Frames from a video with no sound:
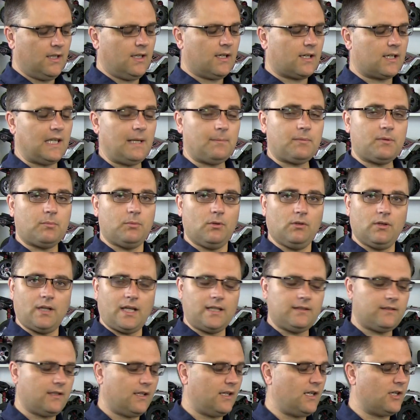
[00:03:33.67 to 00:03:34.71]
Collapsible
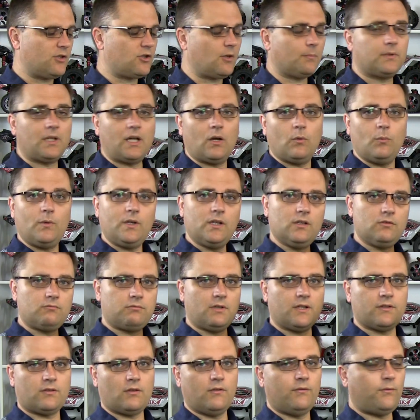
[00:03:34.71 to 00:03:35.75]
antenna, drop down wheel,
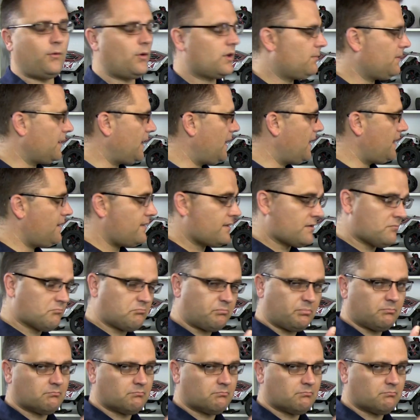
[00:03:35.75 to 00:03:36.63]
runs on for the blaze.